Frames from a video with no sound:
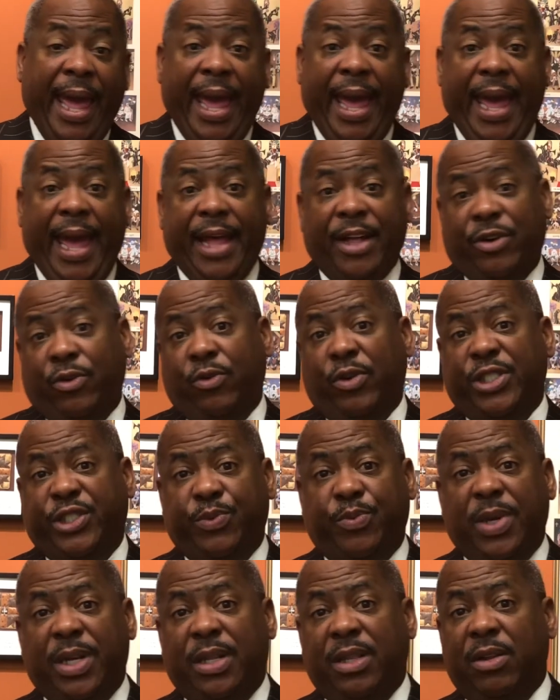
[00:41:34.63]
And, of course,
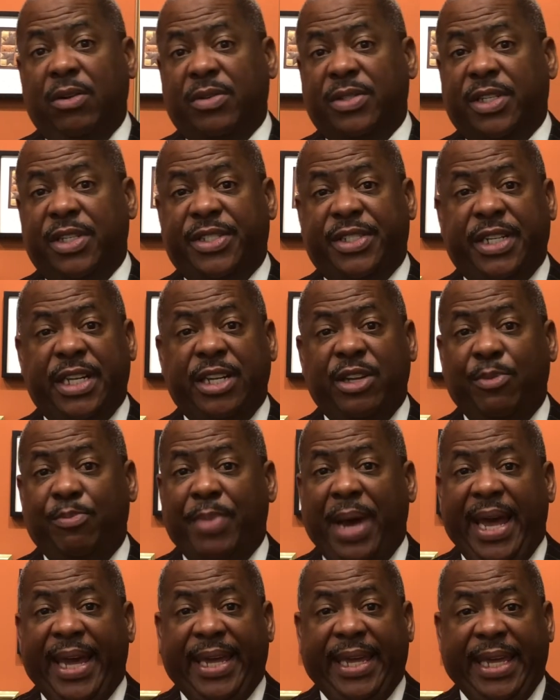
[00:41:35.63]
we look to see you
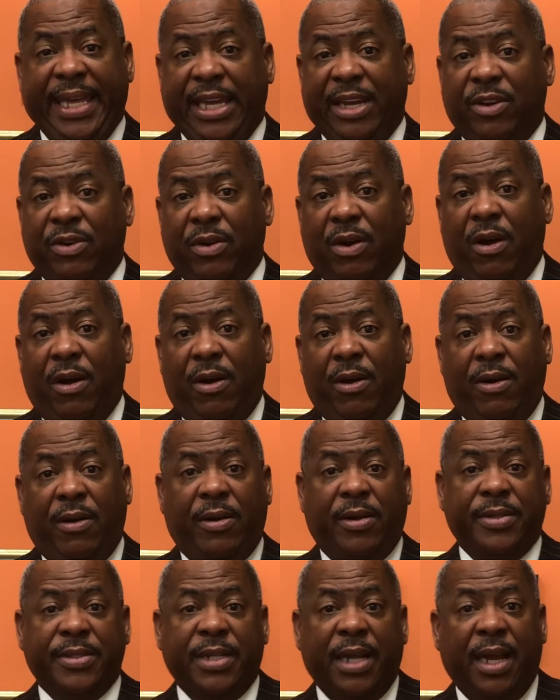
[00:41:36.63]
back here
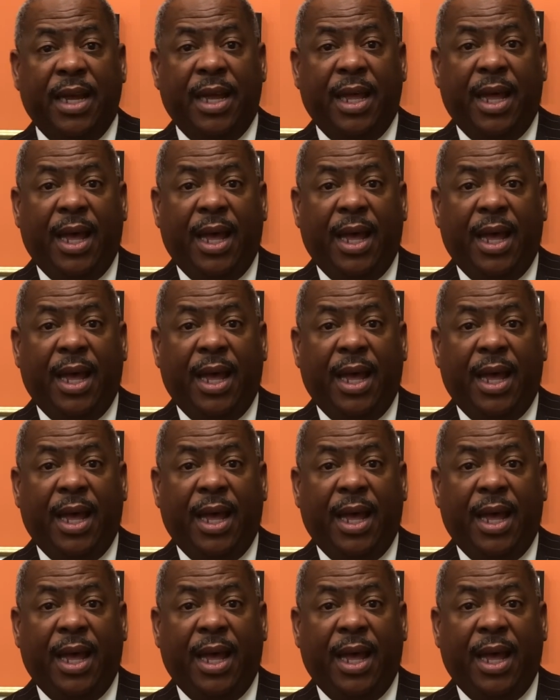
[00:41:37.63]
on